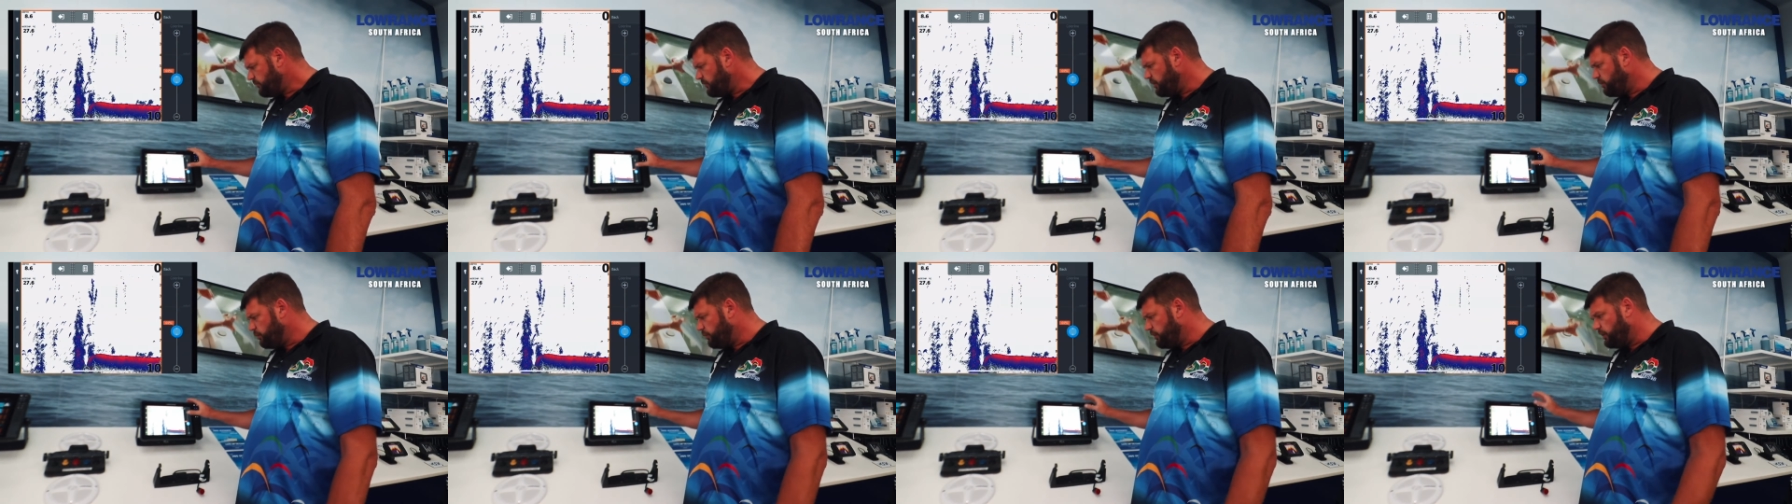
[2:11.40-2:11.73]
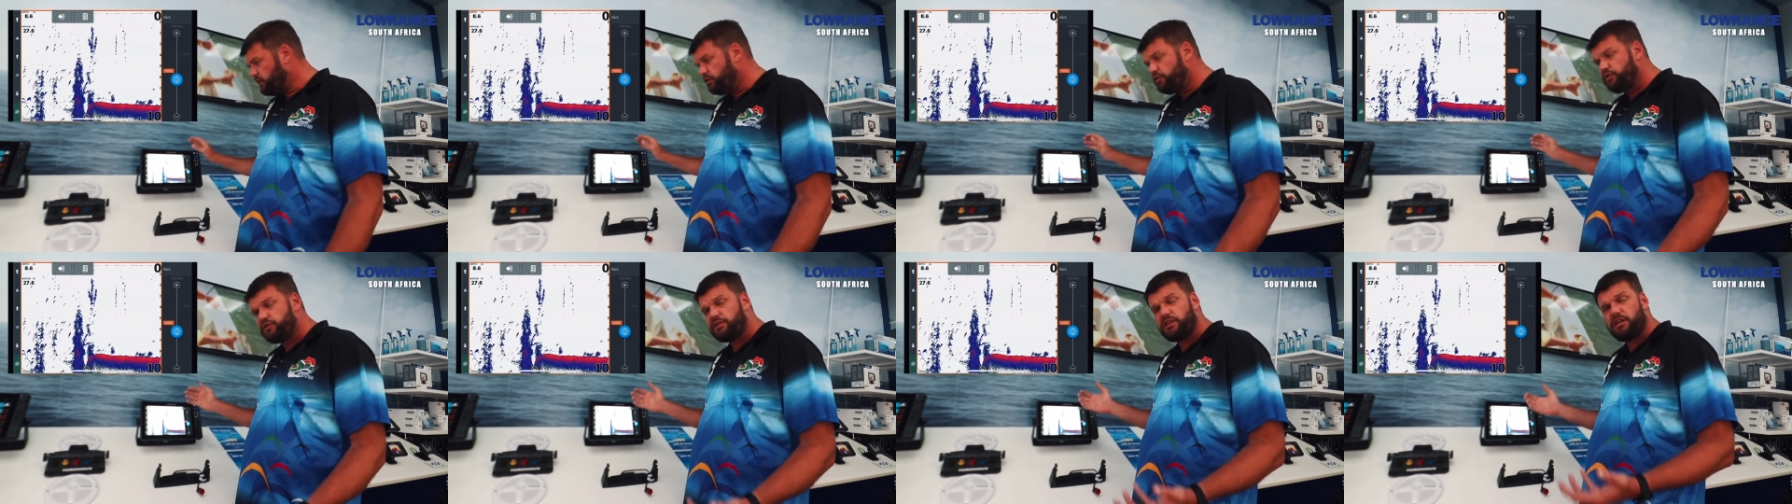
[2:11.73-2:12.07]
we
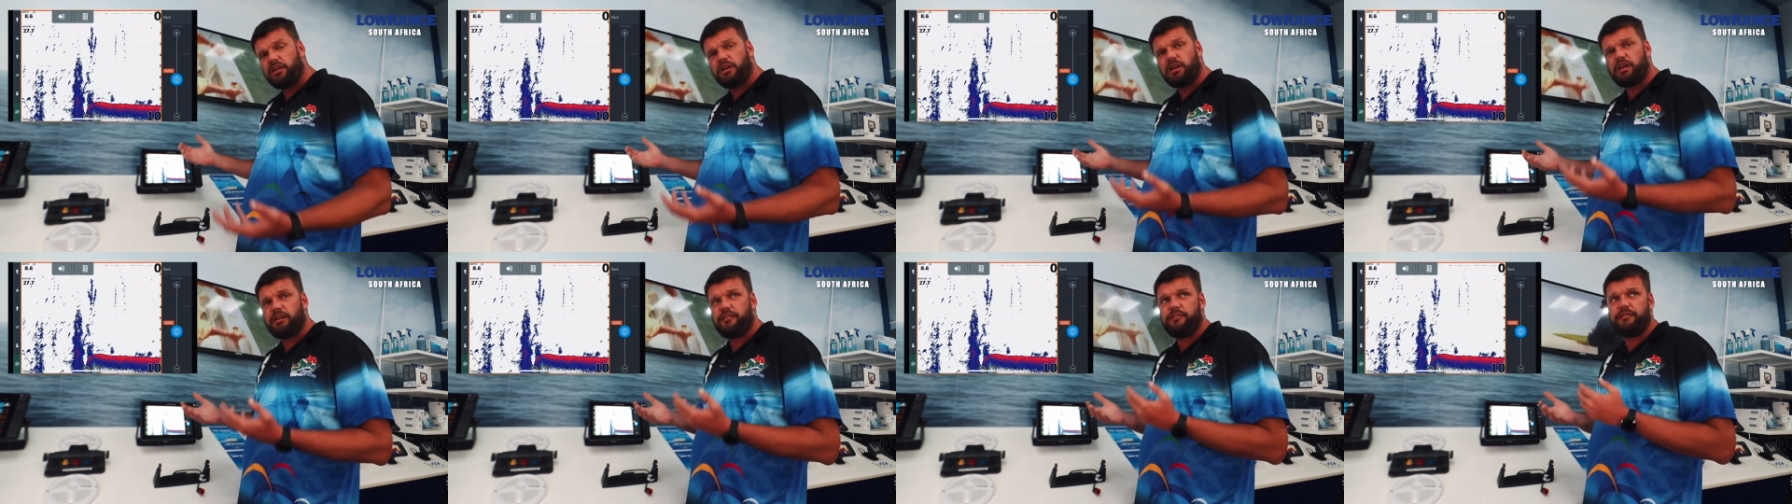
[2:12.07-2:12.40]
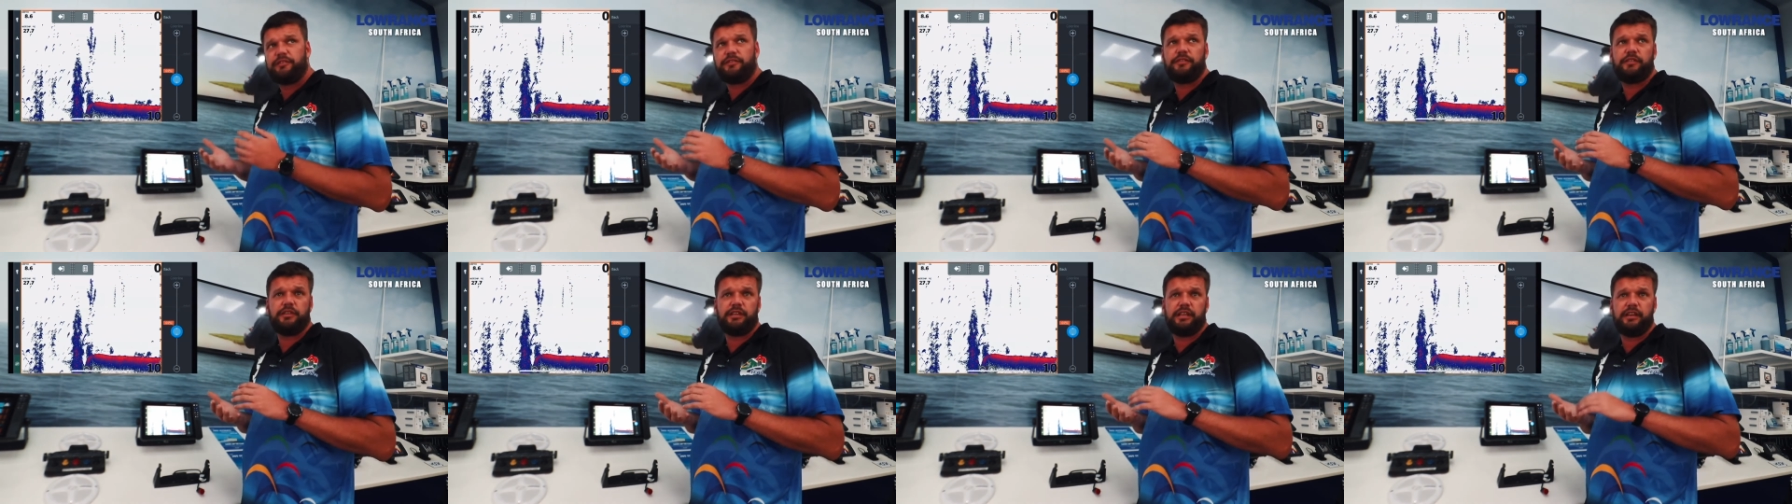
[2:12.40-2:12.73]
lose a lot
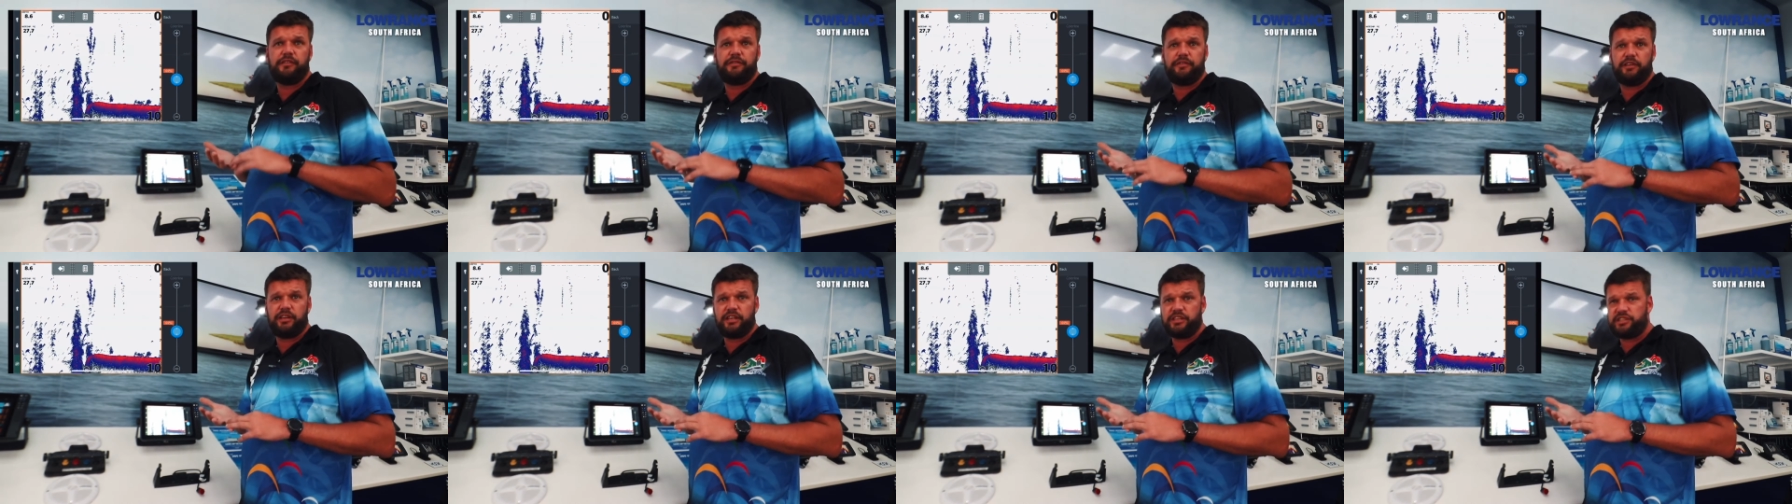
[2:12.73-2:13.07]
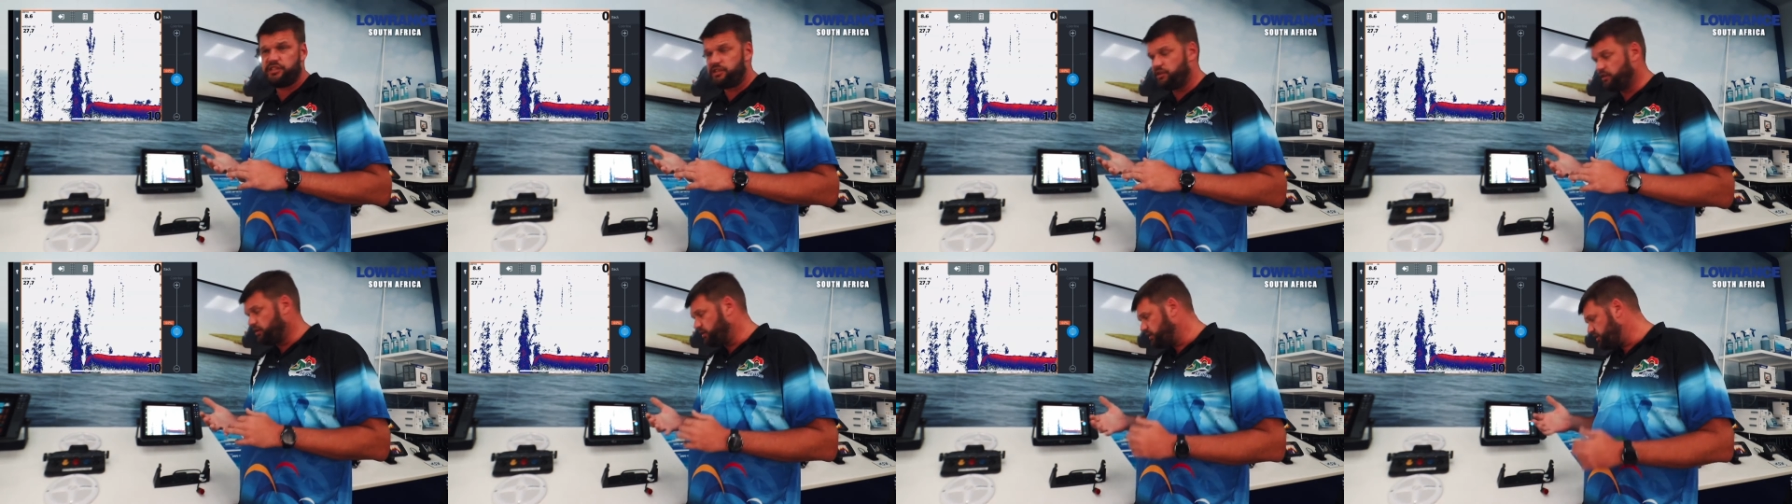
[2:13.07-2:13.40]
of
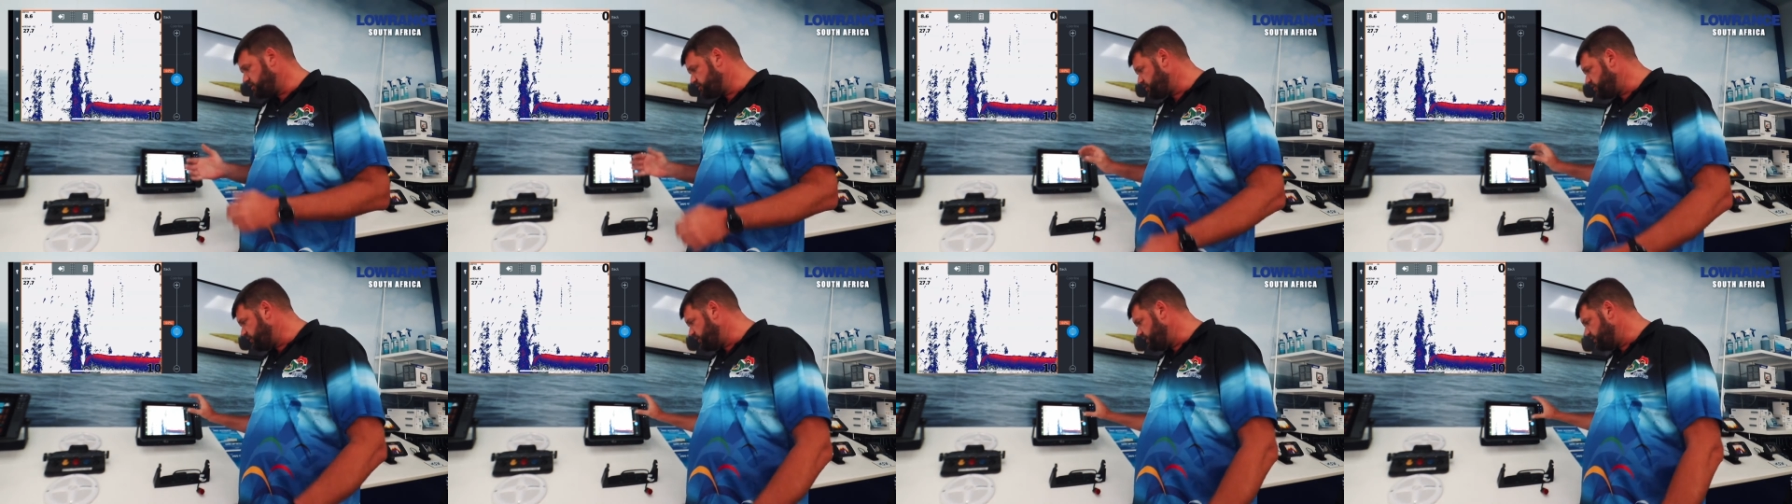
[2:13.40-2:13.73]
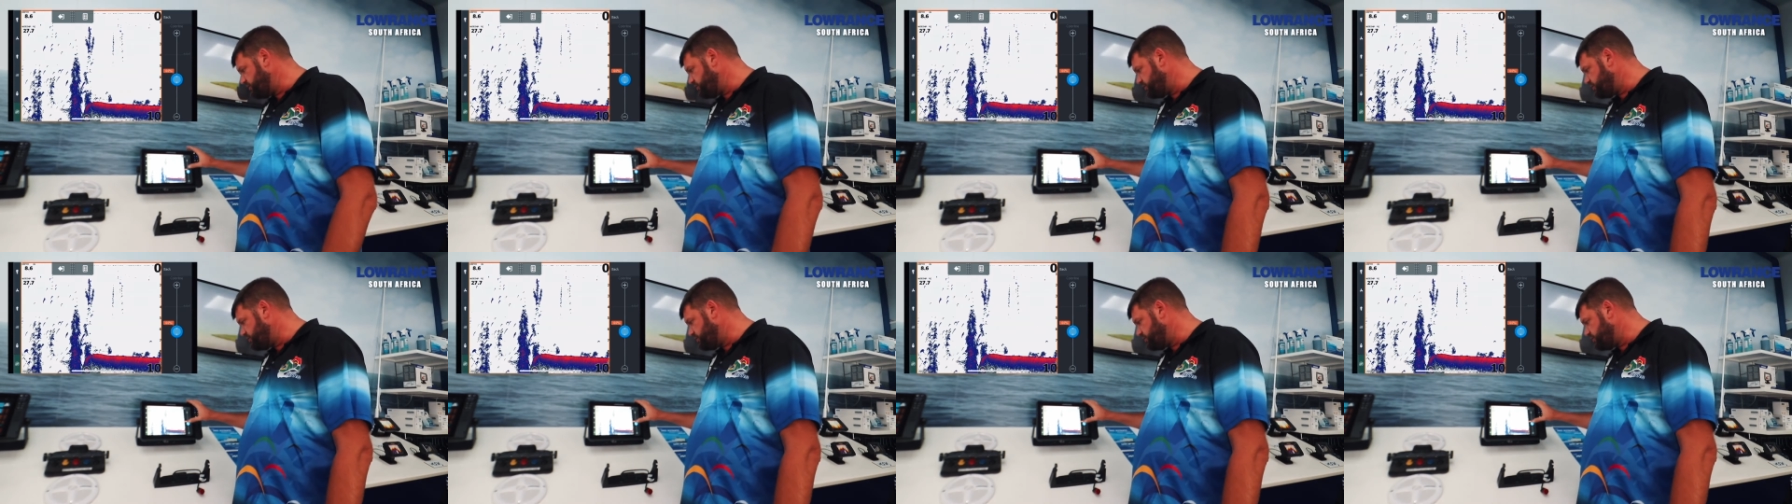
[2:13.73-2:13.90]
definition on the screen,